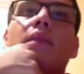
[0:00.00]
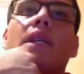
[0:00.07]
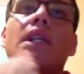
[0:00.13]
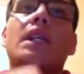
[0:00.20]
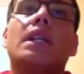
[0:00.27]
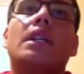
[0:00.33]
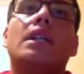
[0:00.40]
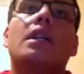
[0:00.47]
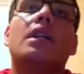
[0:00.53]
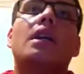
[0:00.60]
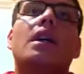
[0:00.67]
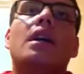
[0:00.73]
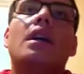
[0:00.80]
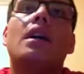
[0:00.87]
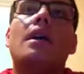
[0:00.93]
meaning
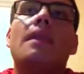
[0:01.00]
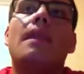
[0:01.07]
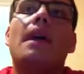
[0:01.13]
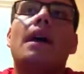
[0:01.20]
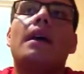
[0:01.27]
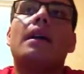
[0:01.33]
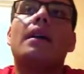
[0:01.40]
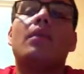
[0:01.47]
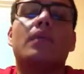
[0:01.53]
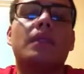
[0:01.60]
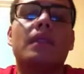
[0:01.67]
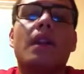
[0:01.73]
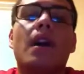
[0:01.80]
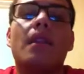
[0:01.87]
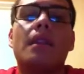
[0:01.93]
that it was
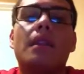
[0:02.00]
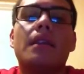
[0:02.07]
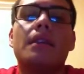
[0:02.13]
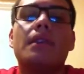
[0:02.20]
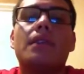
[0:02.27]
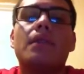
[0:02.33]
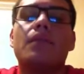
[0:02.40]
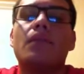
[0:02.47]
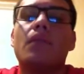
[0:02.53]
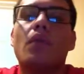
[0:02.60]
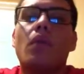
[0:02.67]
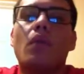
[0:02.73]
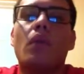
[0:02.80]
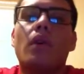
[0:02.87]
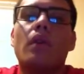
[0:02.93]
not this,
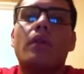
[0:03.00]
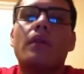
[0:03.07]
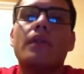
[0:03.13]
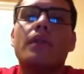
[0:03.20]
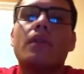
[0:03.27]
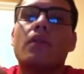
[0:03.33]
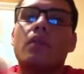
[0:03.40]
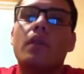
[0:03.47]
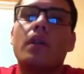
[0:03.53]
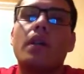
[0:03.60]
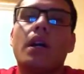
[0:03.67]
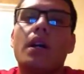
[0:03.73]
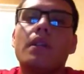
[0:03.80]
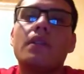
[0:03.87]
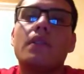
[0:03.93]
or it was three
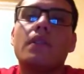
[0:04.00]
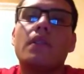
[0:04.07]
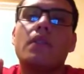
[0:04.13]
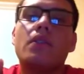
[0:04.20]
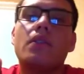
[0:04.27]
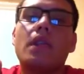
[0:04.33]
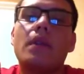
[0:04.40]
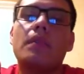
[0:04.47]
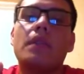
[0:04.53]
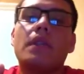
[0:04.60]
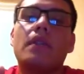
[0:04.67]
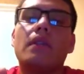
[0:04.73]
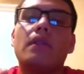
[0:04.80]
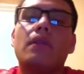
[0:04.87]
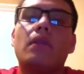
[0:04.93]
dots shaped
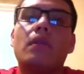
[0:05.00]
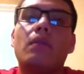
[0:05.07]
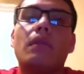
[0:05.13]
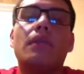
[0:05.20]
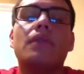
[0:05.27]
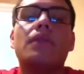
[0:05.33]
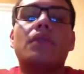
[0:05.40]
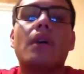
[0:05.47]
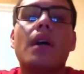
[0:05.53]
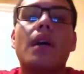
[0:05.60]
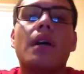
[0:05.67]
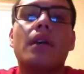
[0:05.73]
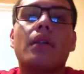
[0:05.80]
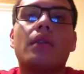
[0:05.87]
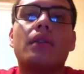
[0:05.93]
in the form of a
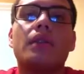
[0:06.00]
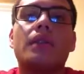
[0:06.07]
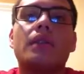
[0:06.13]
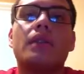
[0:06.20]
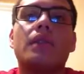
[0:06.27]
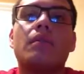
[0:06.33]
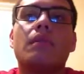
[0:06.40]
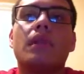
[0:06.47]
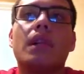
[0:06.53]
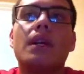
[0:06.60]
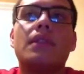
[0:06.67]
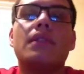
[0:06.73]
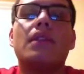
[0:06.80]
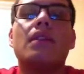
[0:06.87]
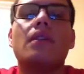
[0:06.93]
triangle to
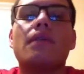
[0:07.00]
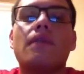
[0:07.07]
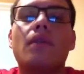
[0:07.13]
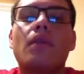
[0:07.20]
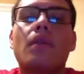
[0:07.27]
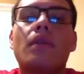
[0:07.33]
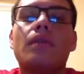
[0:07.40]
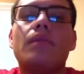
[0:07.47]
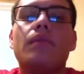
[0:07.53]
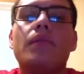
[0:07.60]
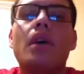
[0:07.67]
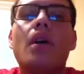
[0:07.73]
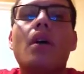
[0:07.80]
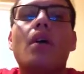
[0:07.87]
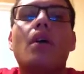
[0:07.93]
symbolize therefore.
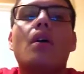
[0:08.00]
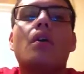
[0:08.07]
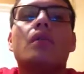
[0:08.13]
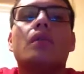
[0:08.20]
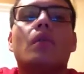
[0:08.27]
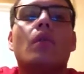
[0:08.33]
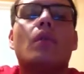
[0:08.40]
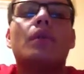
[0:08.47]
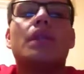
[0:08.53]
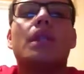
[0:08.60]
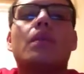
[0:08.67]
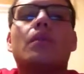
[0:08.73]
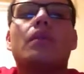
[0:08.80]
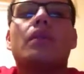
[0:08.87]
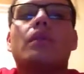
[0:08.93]
So what they
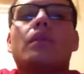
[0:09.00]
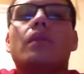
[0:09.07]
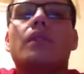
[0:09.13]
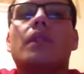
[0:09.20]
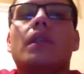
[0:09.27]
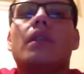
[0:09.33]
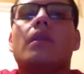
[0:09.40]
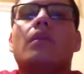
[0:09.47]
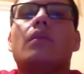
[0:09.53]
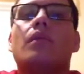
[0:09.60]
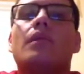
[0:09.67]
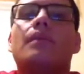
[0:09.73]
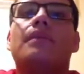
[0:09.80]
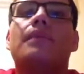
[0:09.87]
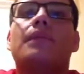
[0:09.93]
would do is that they would
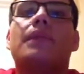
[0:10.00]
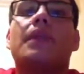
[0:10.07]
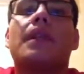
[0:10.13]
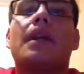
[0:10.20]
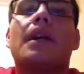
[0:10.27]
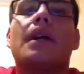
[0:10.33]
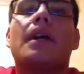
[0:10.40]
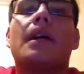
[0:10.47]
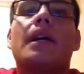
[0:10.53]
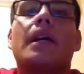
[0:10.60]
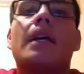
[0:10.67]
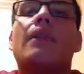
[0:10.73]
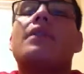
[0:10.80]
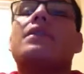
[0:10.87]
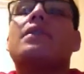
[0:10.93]

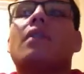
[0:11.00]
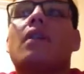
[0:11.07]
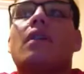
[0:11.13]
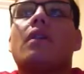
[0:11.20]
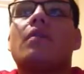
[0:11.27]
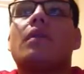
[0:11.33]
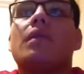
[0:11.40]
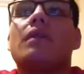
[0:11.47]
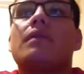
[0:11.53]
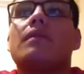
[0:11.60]
give us an argument,